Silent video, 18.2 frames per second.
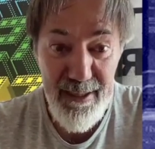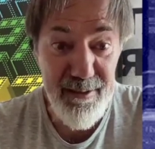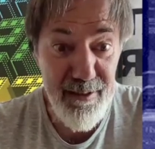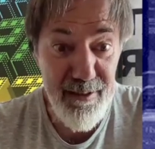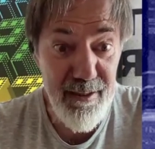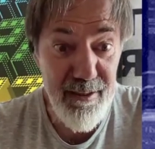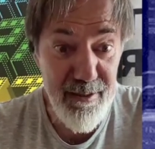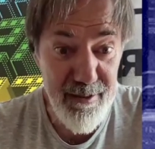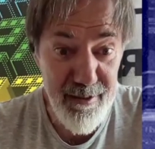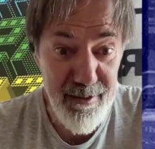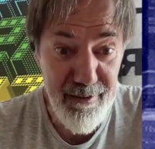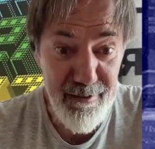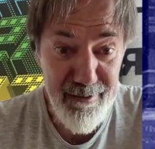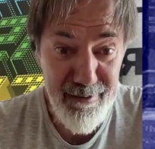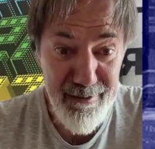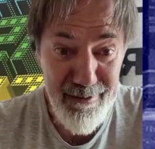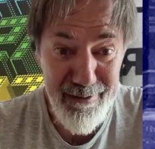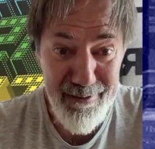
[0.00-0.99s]
STC,
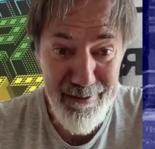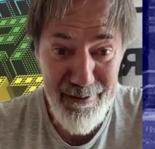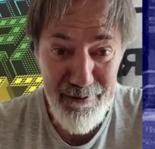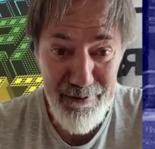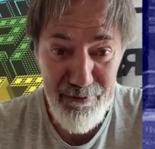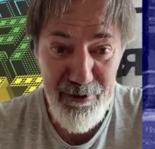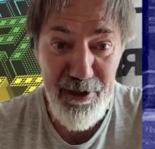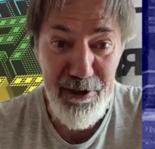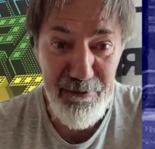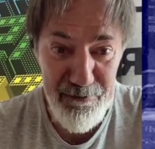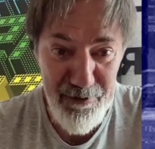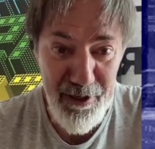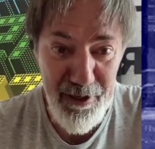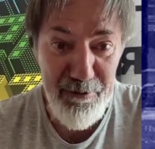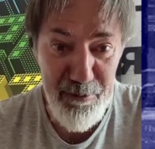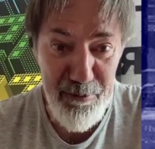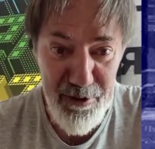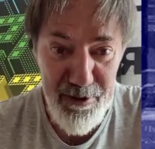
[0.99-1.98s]
very
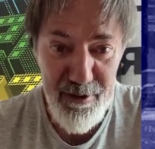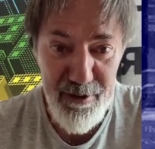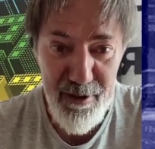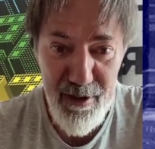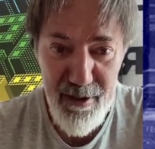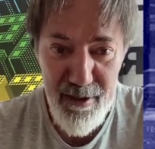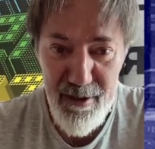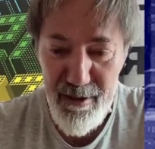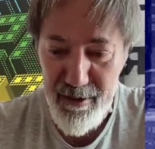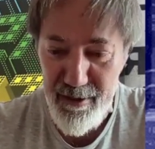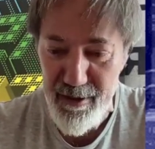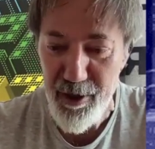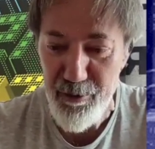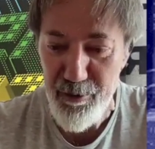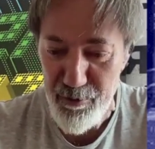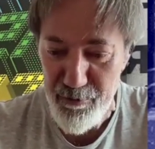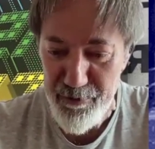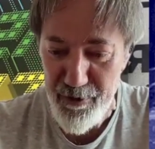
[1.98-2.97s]
famous
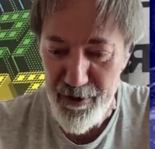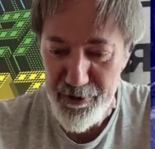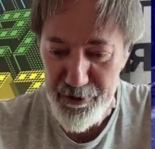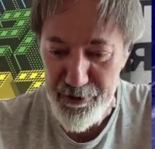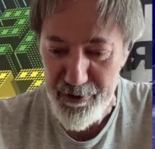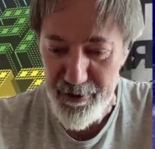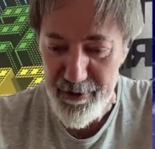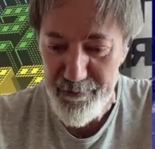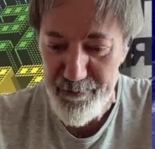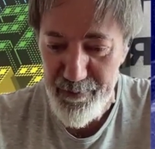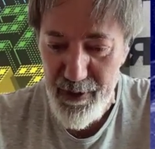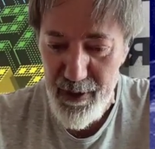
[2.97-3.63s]
cable factory.